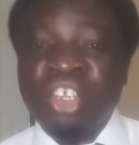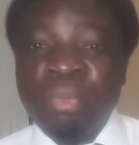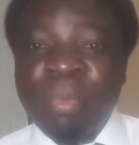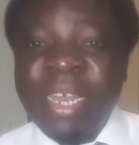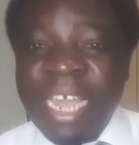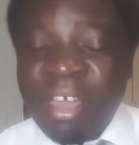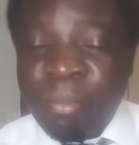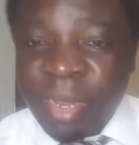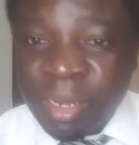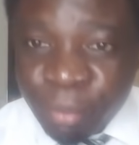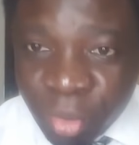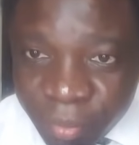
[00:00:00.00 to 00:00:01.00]
Jubilee
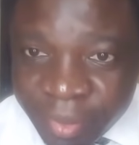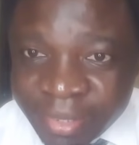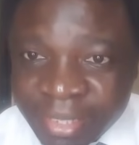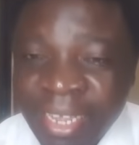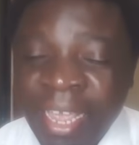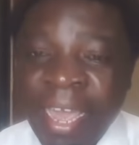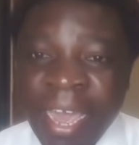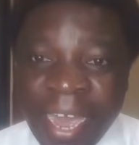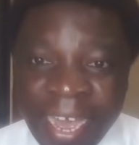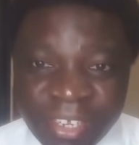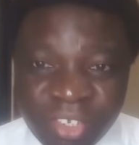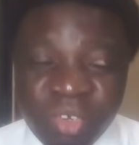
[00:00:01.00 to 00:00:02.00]
government promised
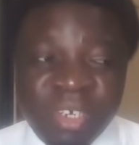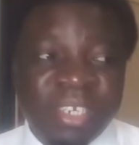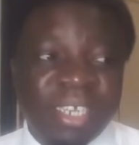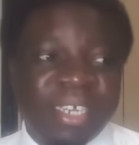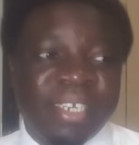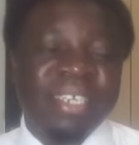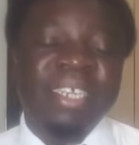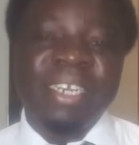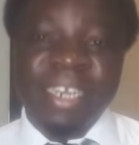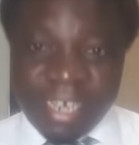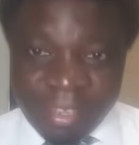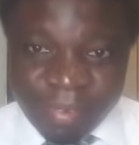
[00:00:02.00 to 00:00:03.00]
has not yet
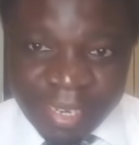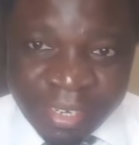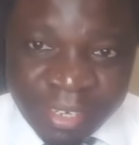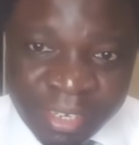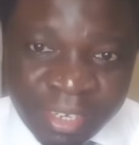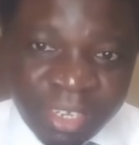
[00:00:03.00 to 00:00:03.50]
delivered.